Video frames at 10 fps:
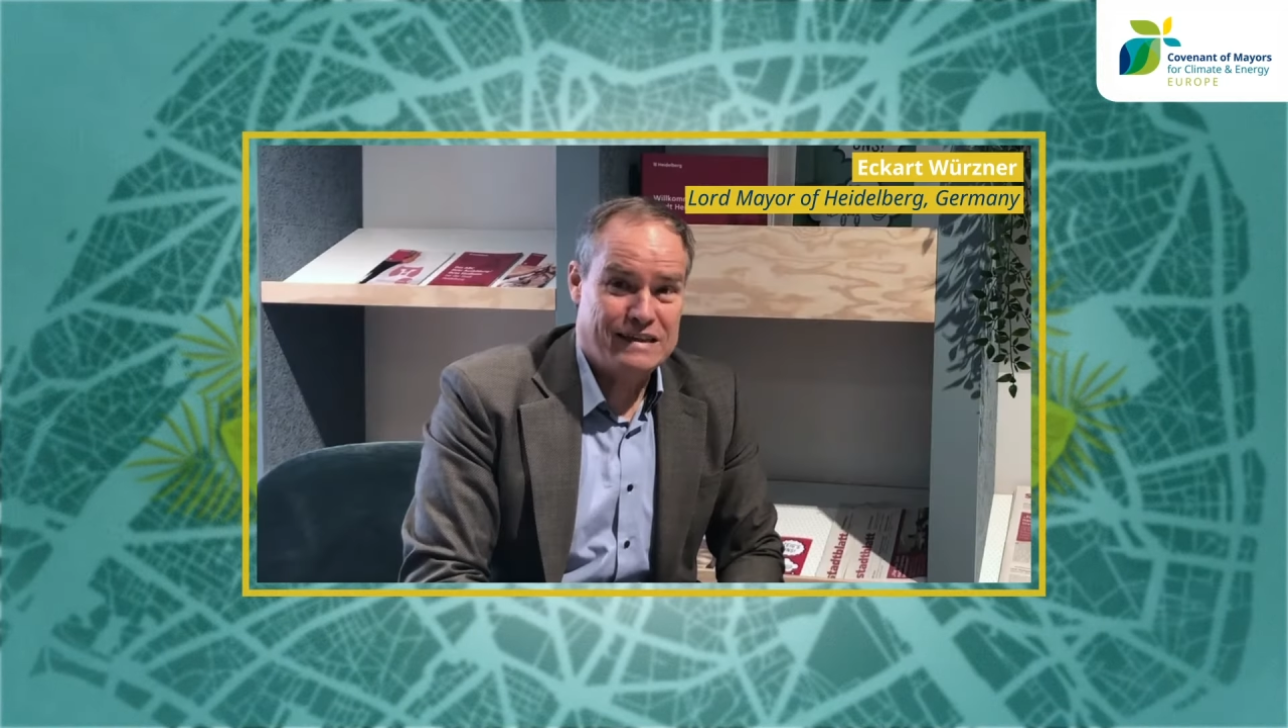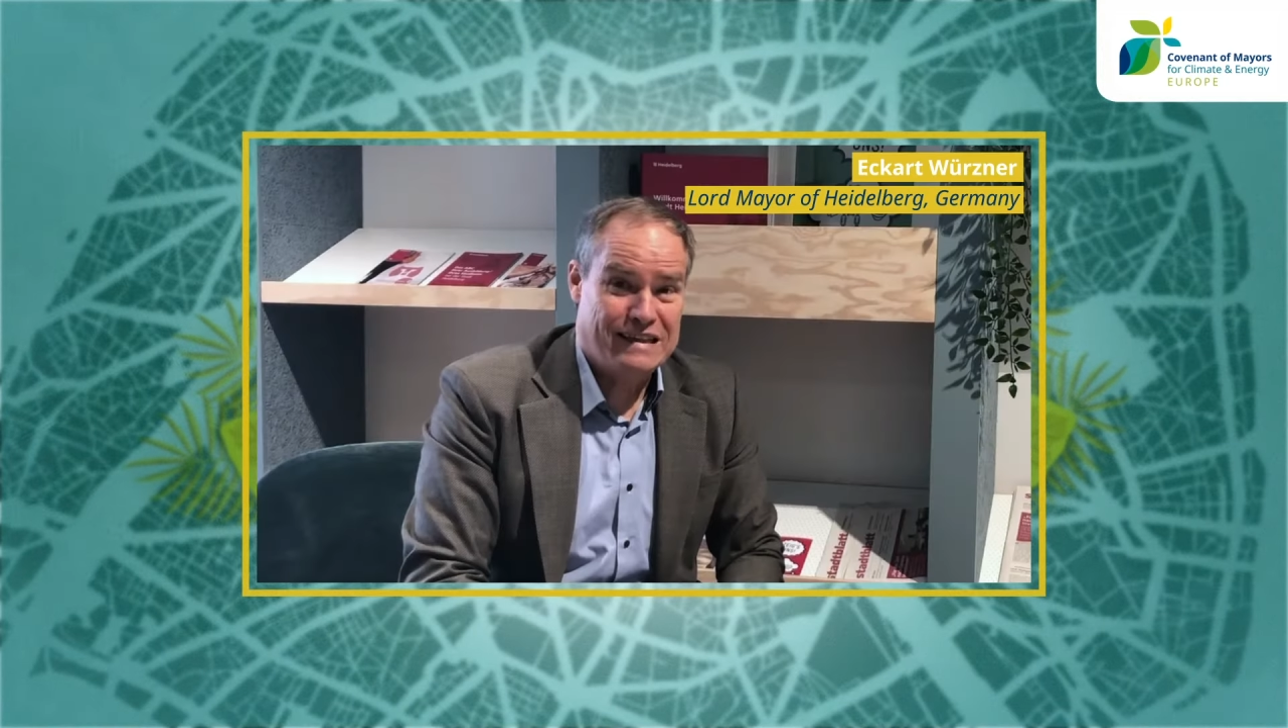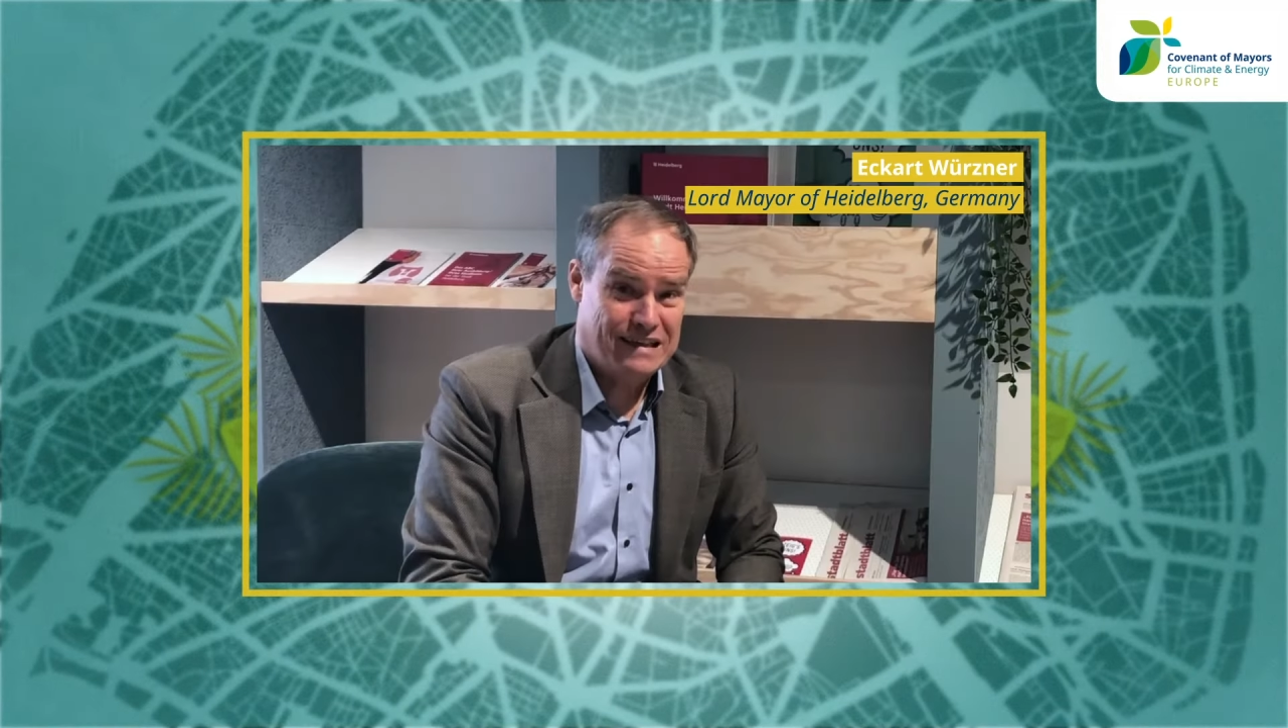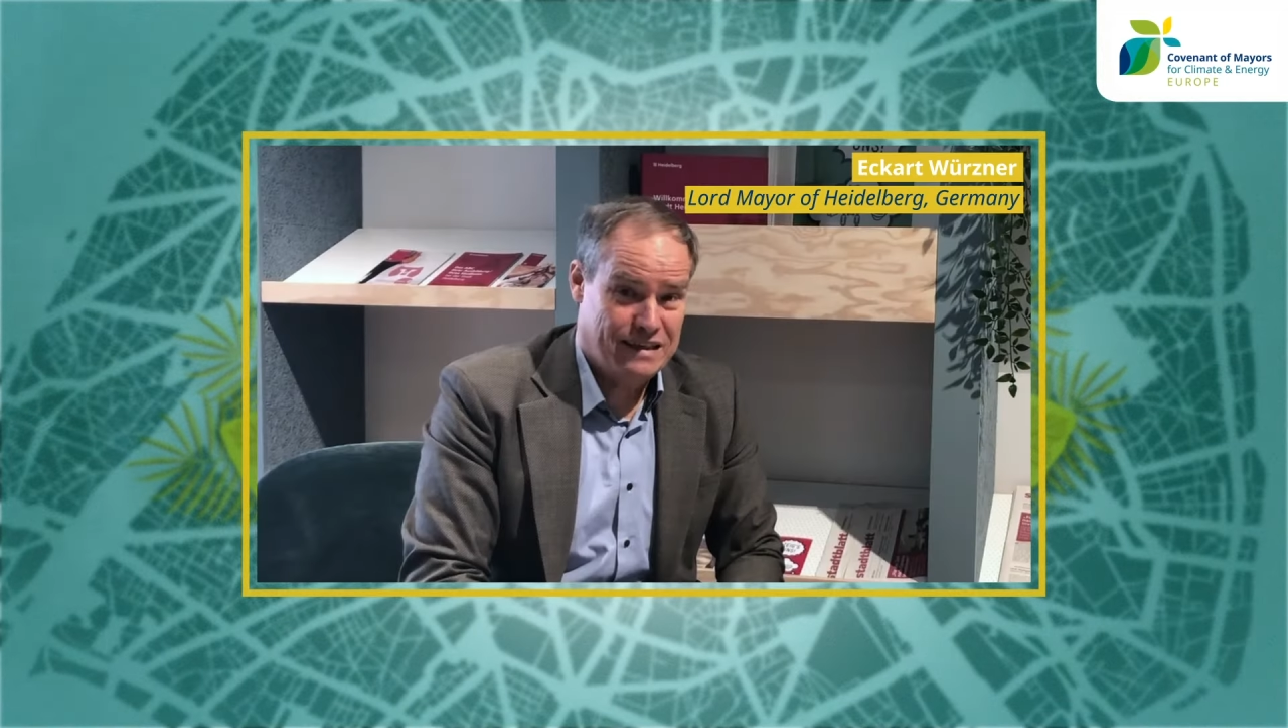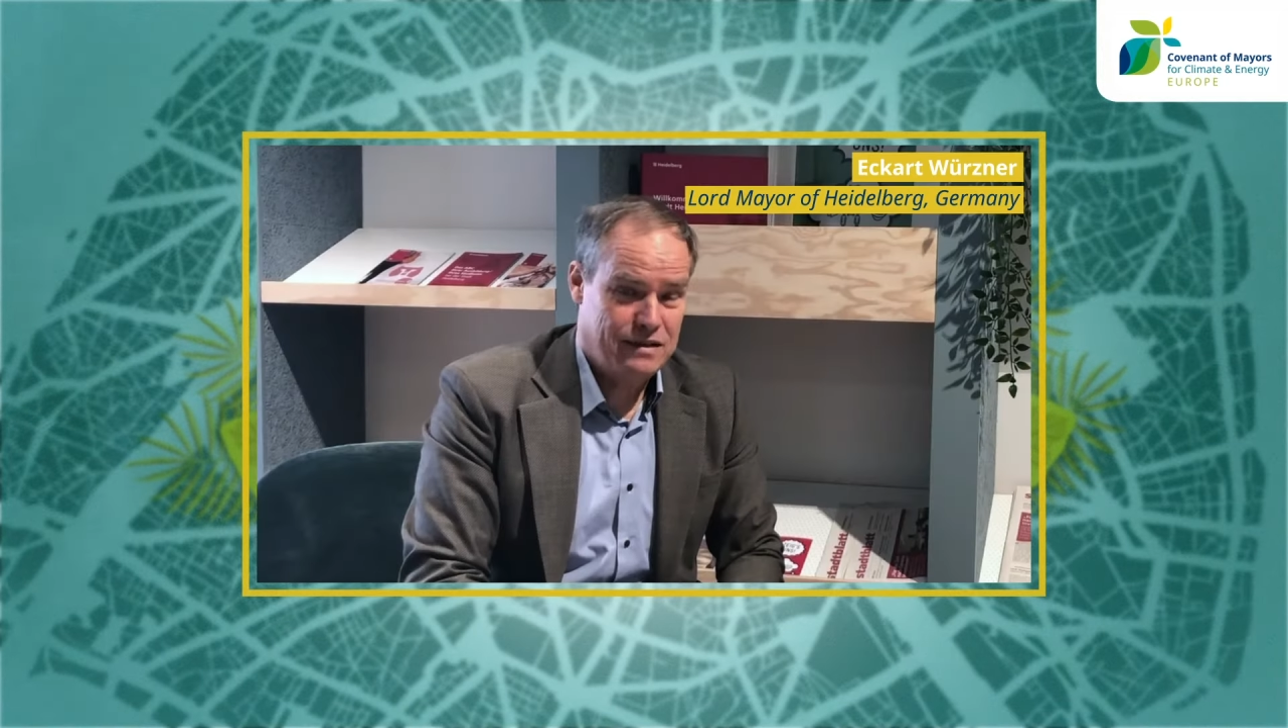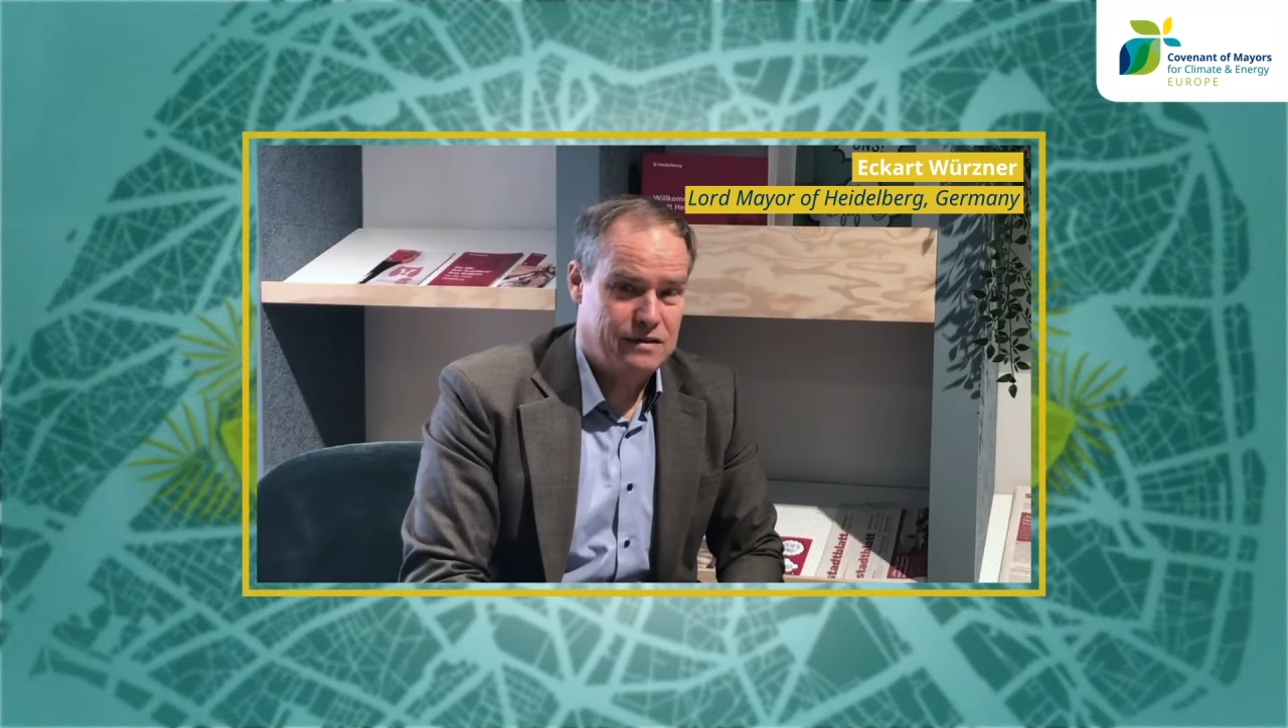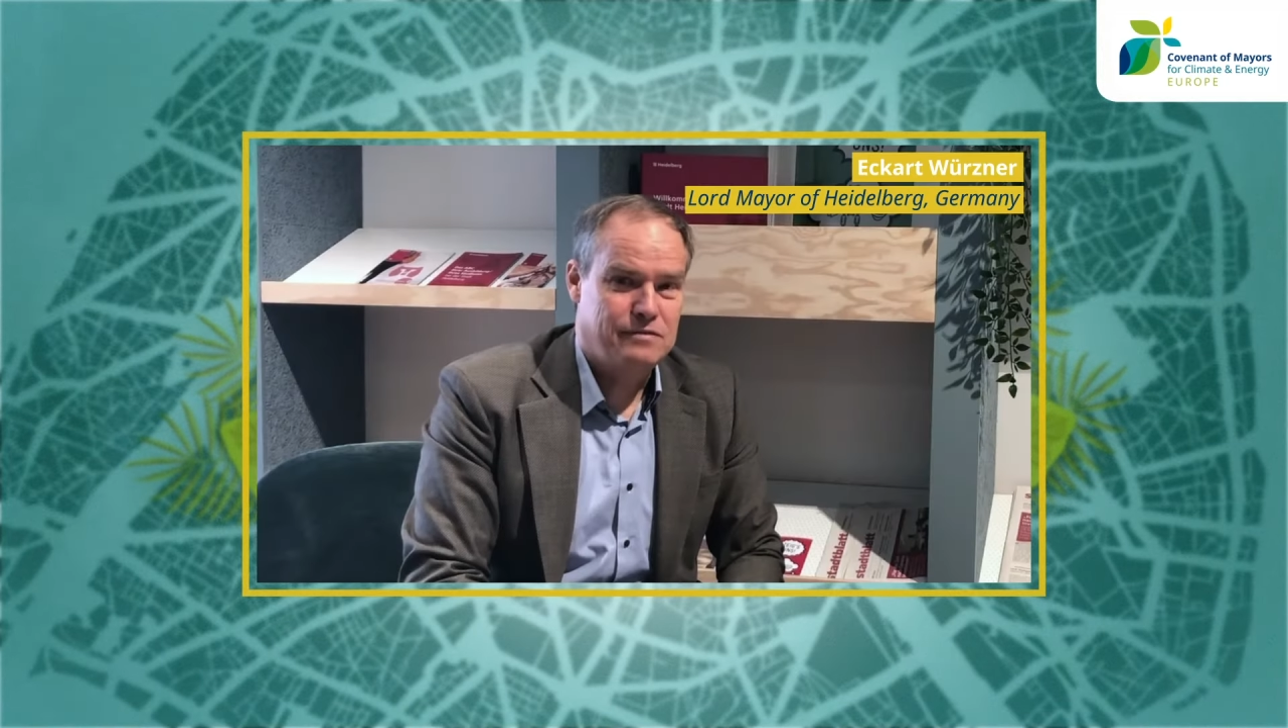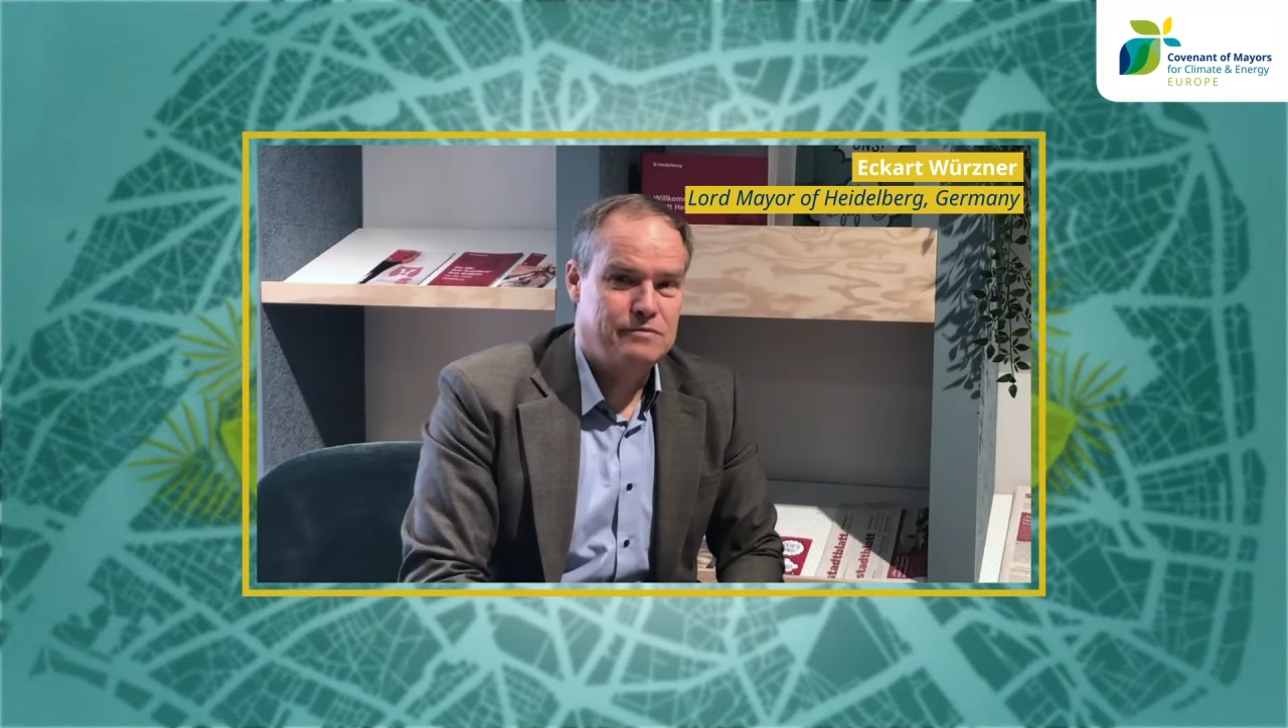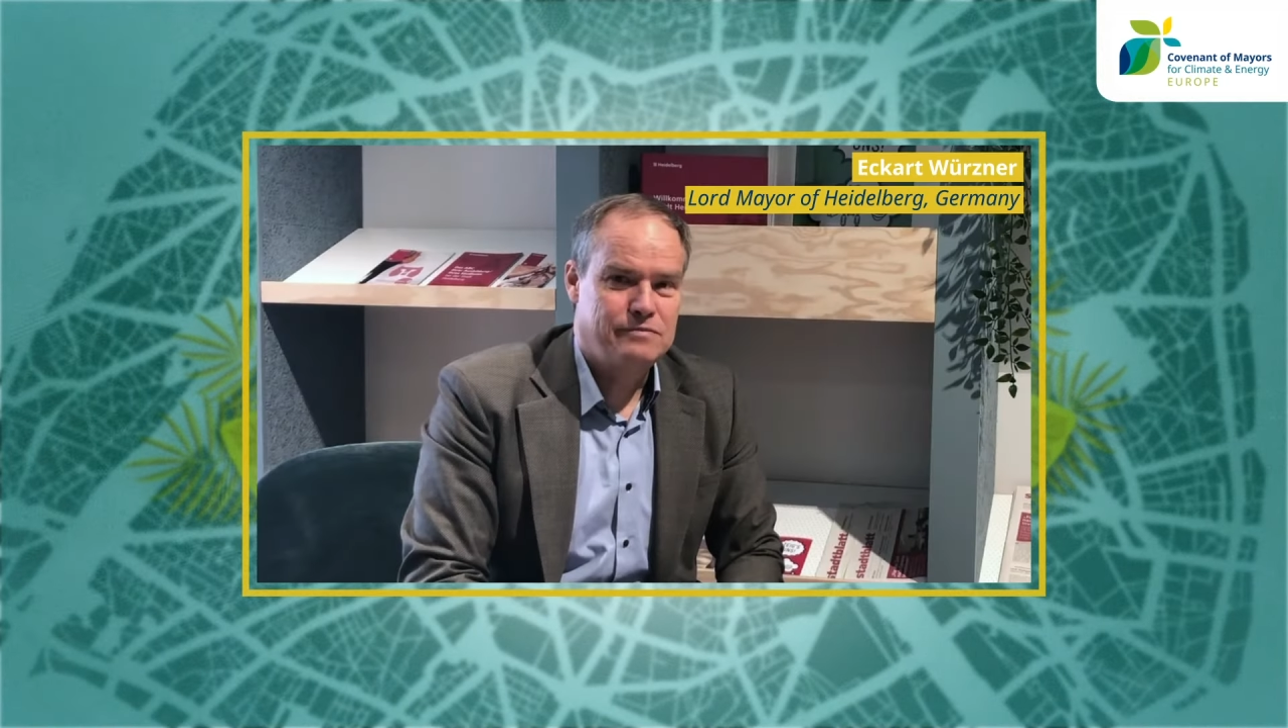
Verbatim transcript: clear